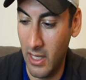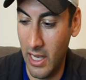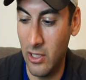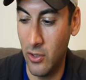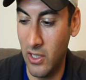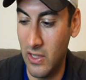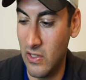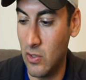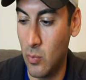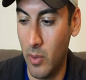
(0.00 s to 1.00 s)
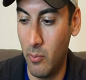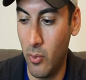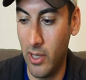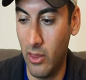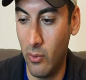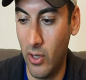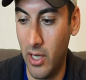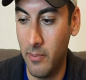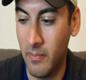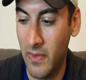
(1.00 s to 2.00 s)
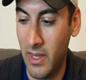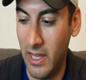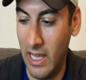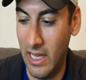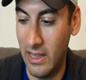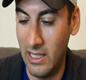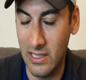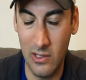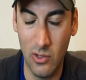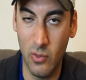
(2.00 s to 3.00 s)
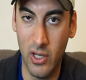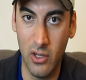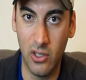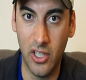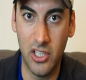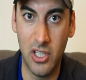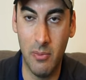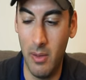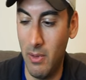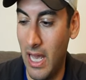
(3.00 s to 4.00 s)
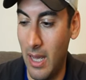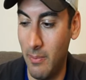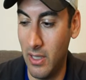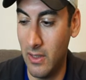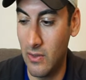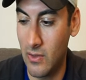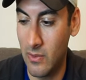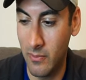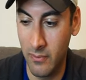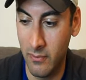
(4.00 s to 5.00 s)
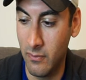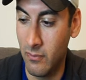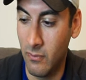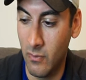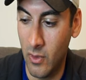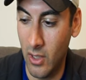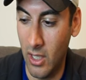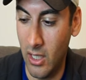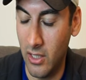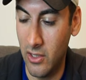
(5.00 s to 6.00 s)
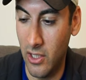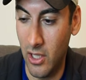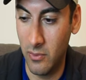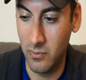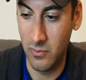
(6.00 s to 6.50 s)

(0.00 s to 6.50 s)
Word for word: I know that this is 1.3, and this is a rare glitch. It maybe happens uh, you know,